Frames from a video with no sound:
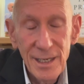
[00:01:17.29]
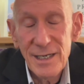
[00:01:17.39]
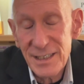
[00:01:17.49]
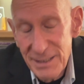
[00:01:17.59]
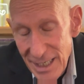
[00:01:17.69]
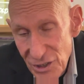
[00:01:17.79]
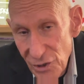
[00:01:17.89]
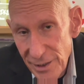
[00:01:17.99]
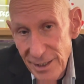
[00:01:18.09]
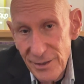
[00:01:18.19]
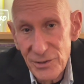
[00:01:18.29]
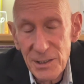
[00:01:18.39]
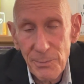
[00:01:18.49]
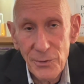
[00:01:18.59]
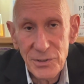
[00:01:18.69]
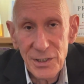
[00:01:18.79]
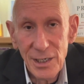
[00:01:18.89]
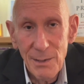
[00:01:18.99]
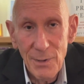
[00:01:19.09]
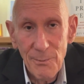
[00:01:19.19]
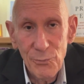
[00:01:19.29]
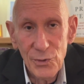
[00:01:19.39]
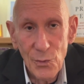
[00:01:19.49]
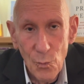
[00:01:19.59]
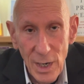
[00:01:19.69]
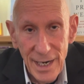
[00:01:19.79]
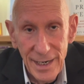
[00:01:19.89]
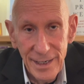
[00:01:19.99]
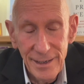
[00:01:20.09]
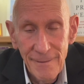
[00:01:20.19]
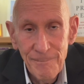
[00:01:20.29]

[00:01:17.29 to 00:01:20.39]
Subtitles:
Essentially, they're supposed to come up with a way